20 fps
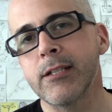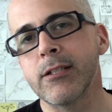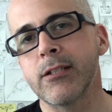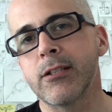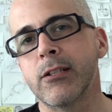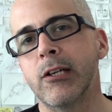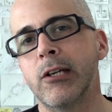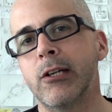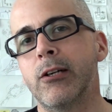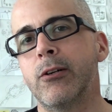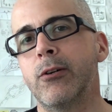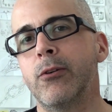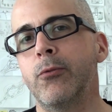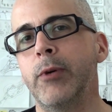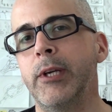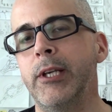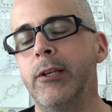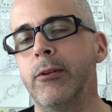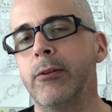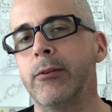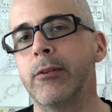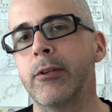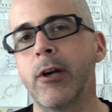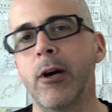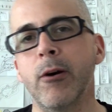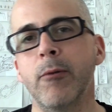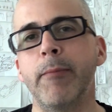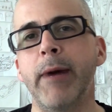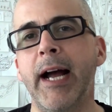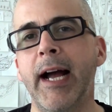So when you
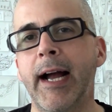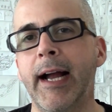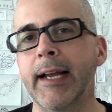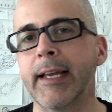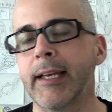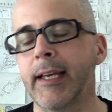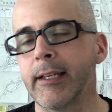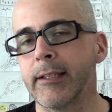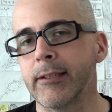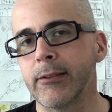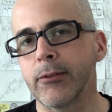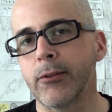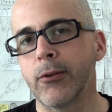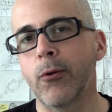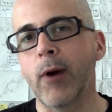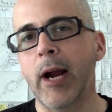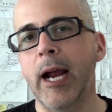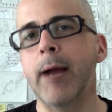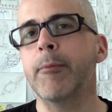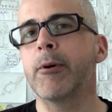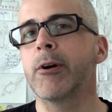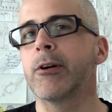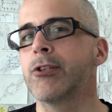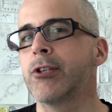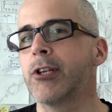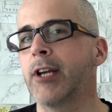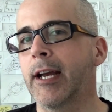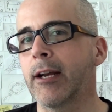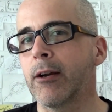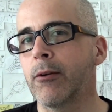go back and grammar
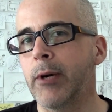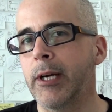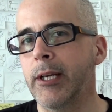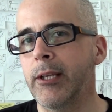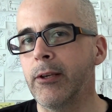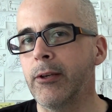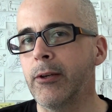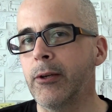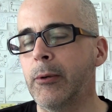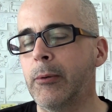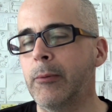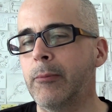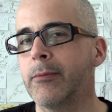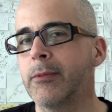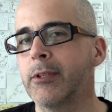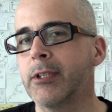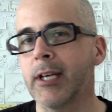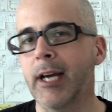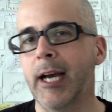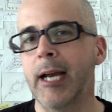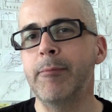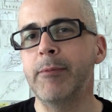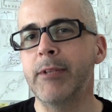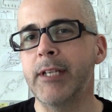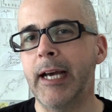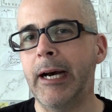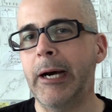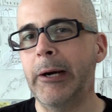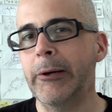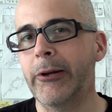check what you
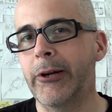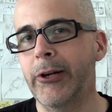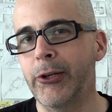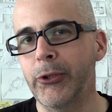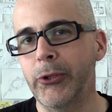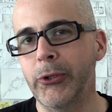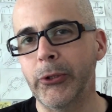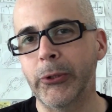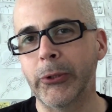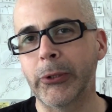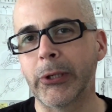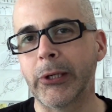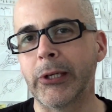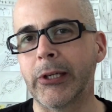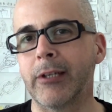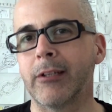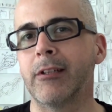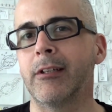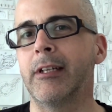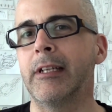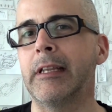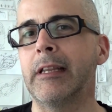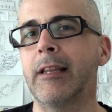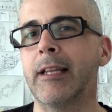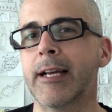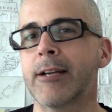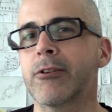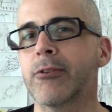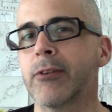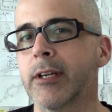typed out on your
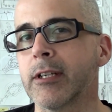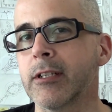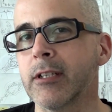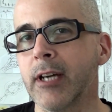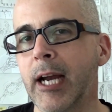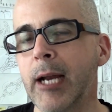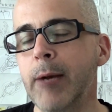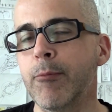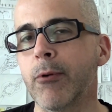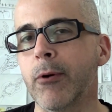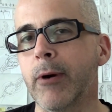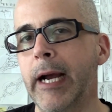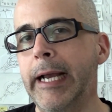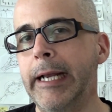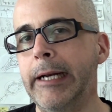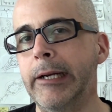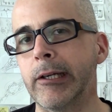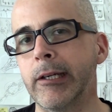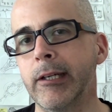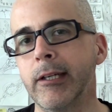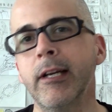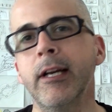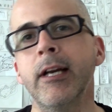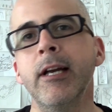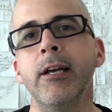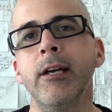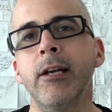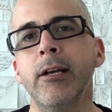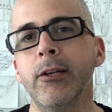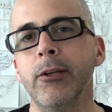electric typewriter,
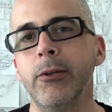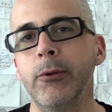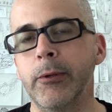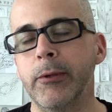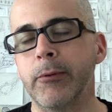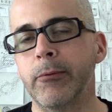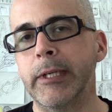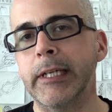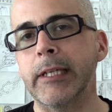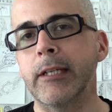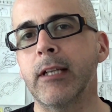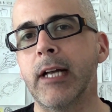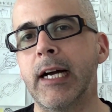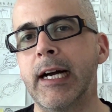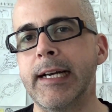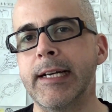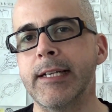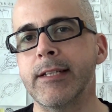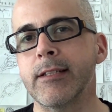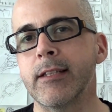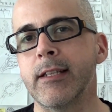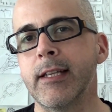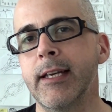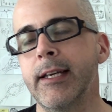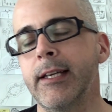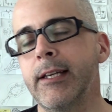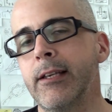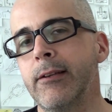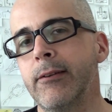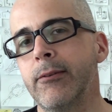you would realize
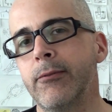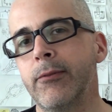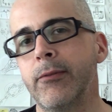that